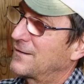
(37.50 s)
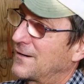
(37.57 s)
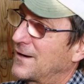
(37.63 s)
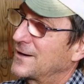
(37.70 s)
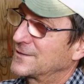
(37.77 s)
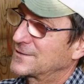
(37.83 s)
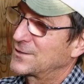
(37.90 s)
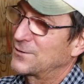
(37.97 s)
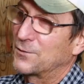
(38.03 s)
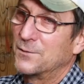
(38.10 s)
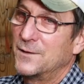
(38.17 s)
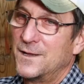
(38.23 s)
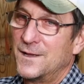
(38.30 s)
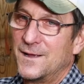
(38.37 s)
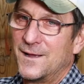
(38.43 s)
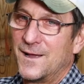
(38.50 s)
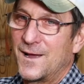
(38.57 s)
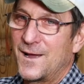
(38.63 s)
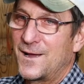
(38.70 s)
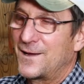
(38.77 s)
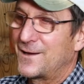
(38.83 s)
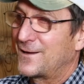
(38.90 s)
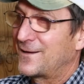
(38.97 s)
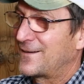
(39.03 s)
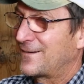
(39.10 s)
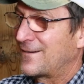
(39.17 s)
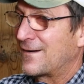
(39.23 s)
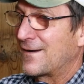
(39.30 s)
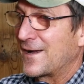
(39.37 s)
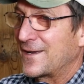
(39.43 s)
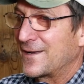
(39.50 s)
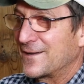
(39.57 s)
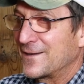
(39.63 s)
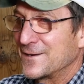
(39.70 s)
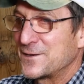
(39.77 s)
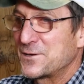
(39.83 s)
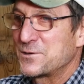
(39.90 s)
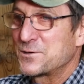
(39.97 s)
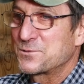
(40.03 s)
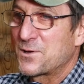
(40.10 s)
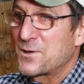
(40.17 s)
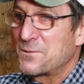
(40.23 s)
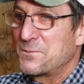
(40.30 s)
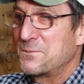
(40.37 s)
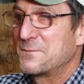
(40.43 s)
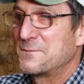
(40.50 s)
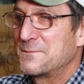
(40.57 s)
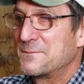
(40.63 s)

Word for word: Yeah. All right. So that's fine with me. I like unusual. All right. Unusual.